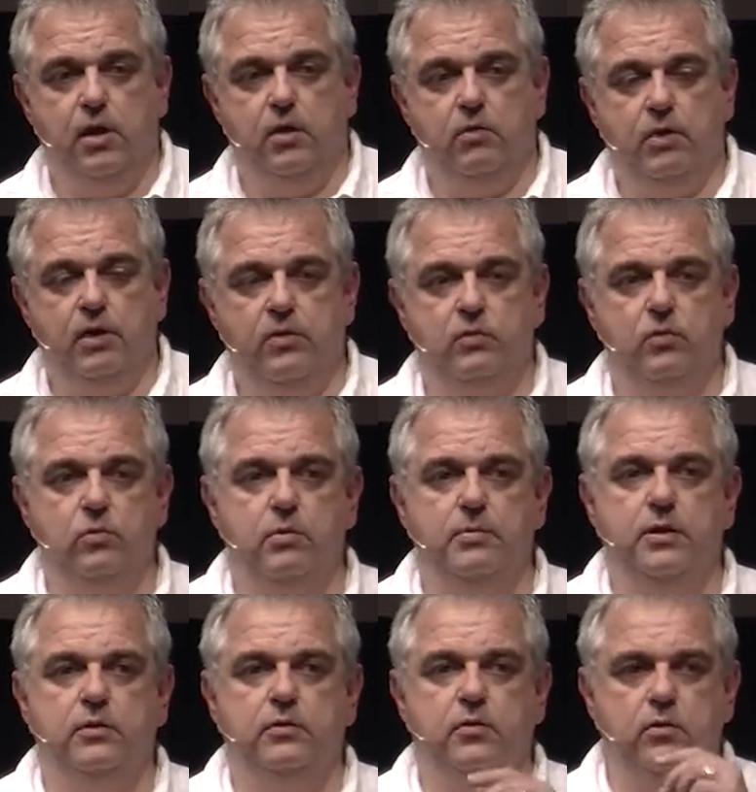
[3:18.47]
Why does a
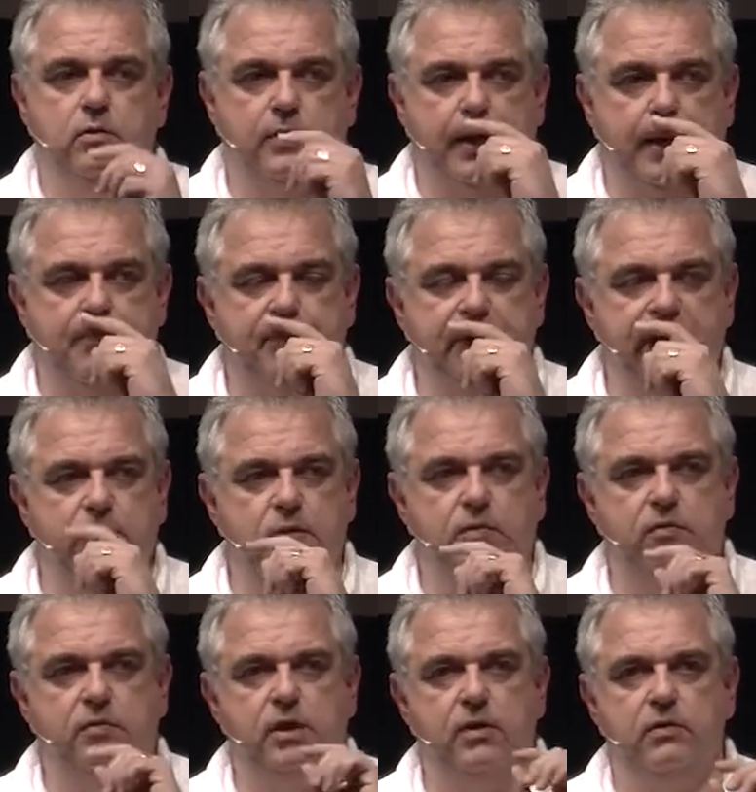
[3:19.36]
woman do that?
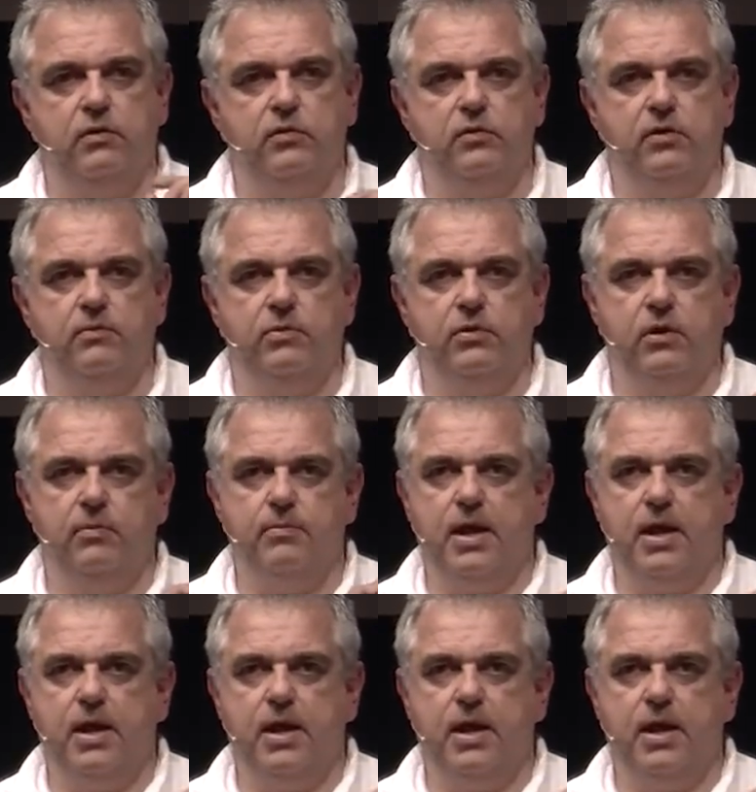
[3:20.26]
Because there is something